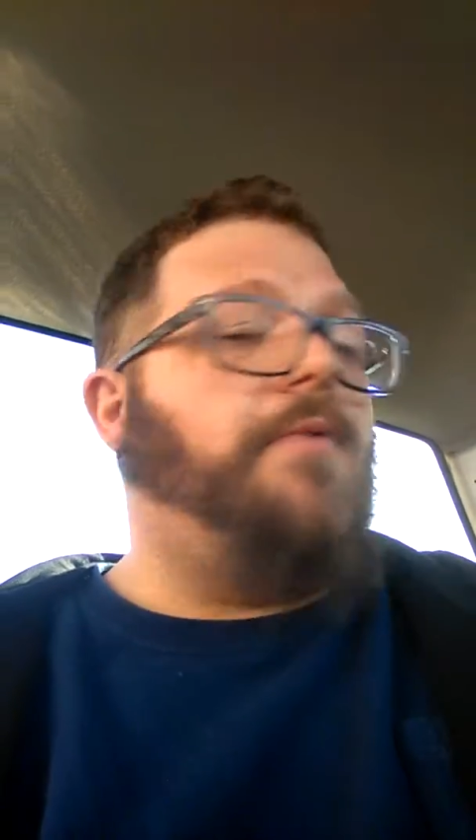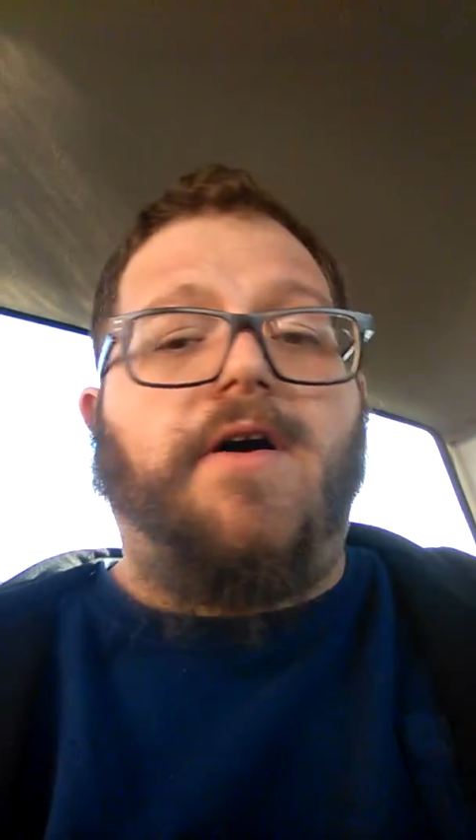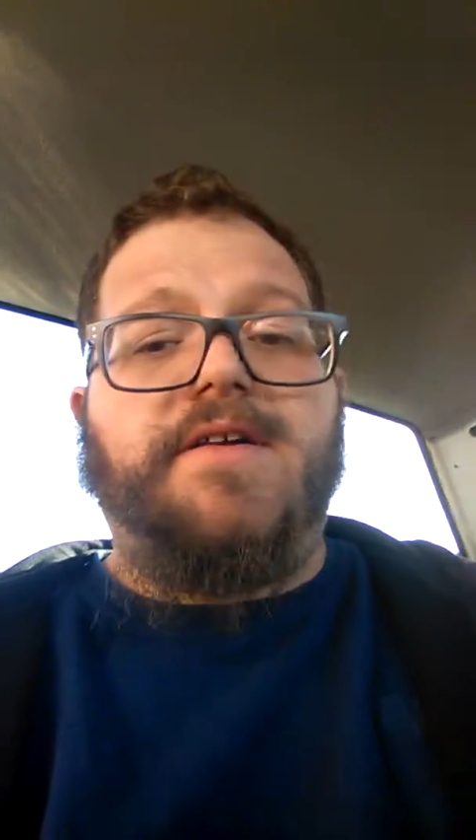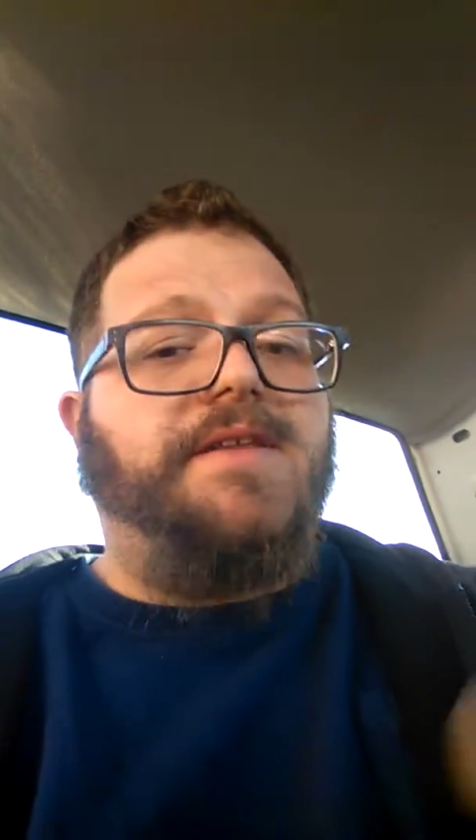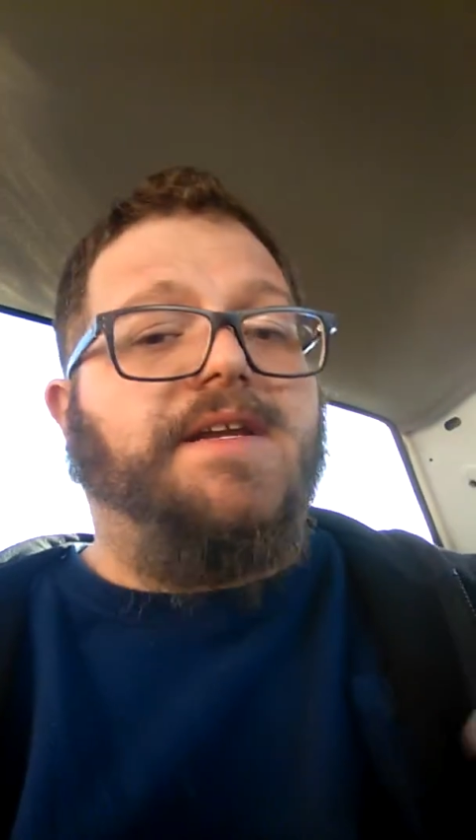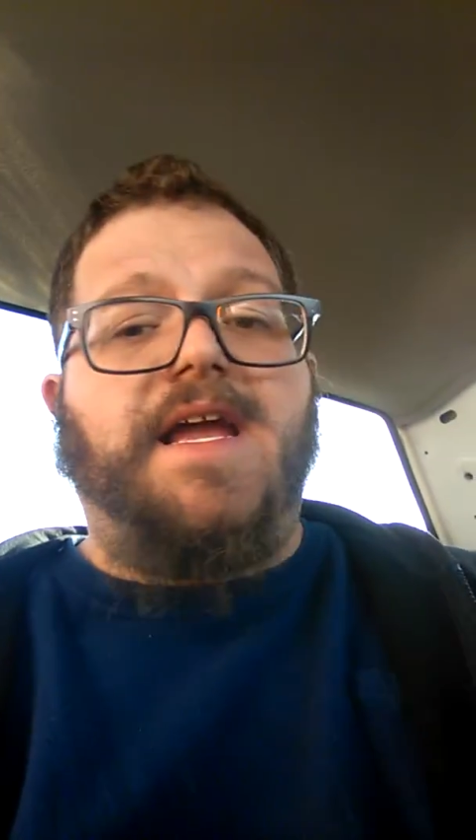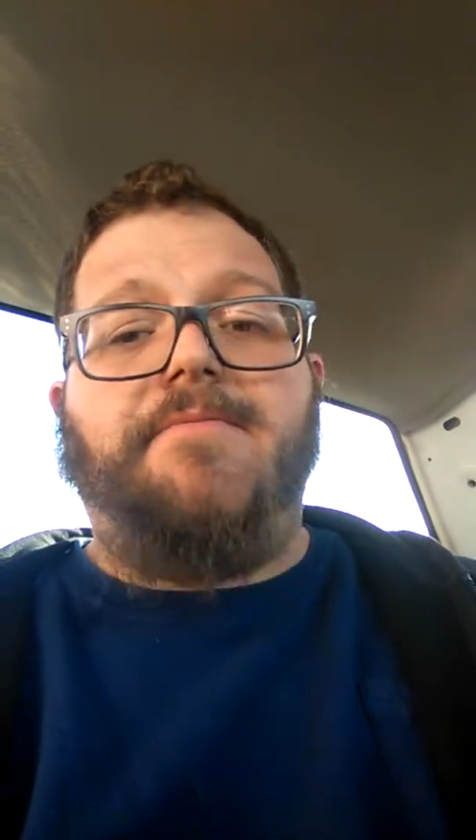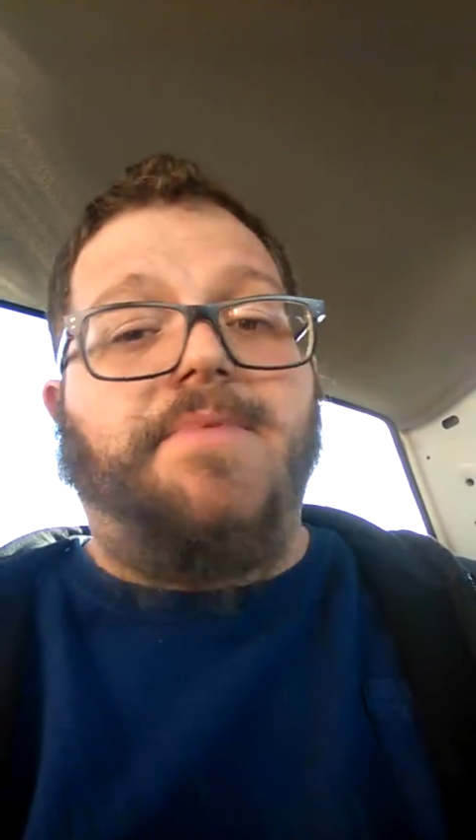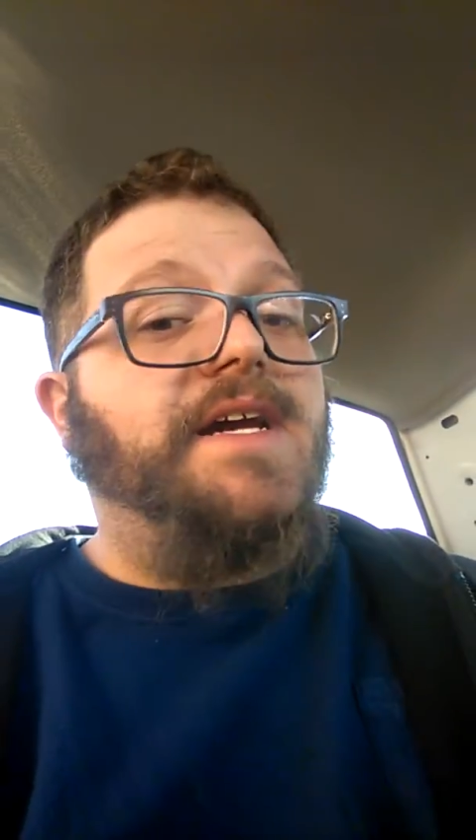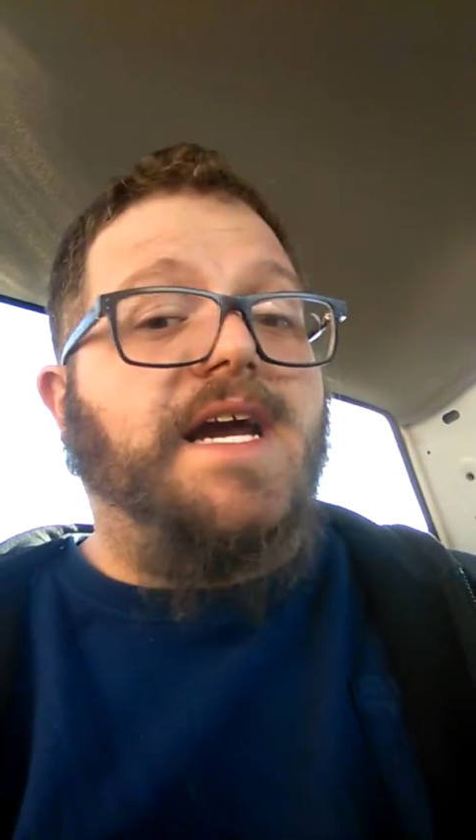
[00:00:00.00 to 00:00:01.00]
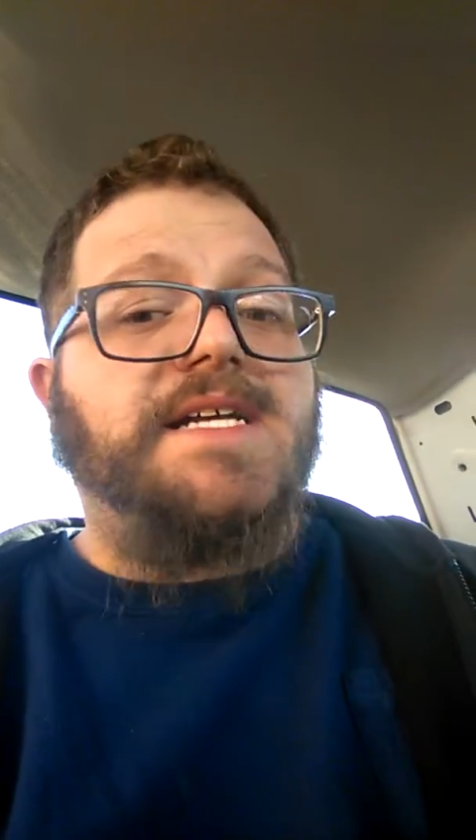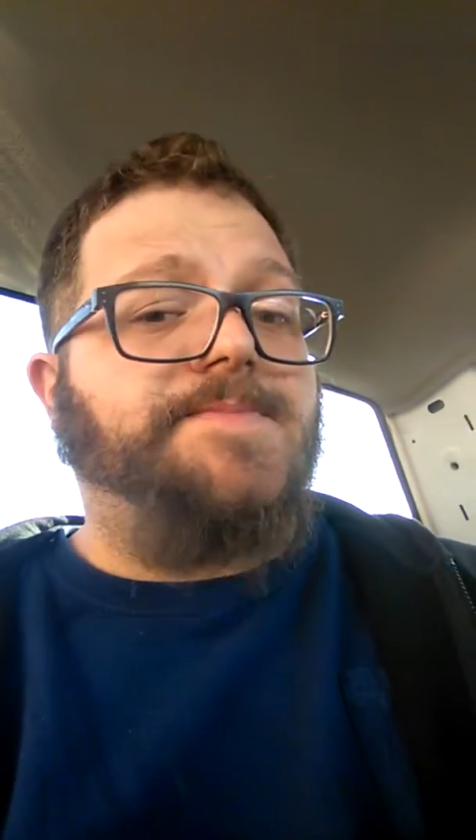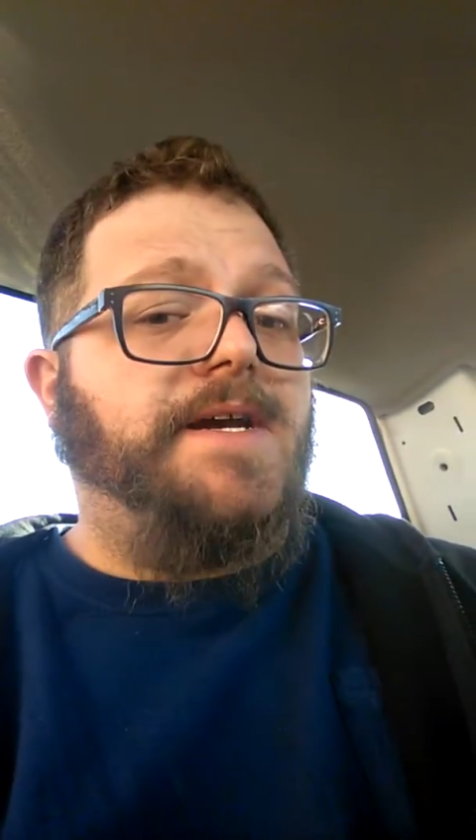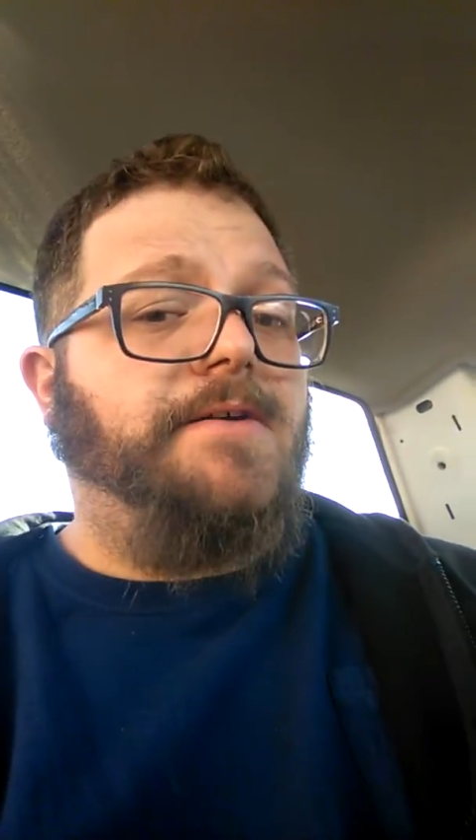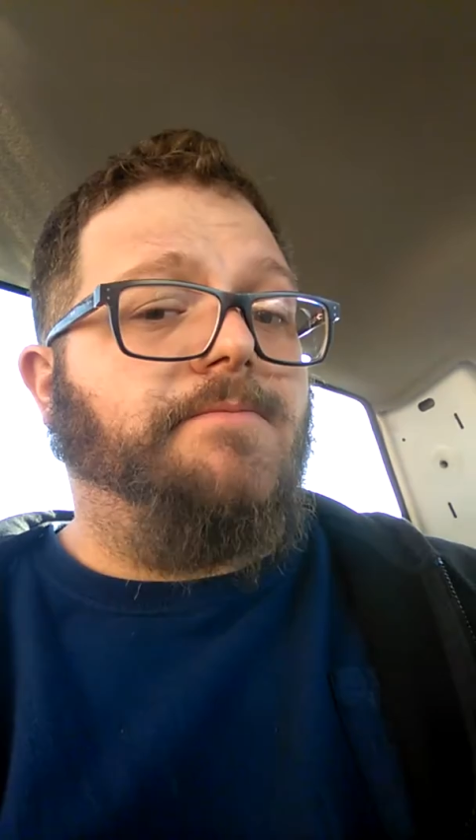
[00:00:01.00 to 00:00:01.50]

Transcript: Walk the damn big ass panel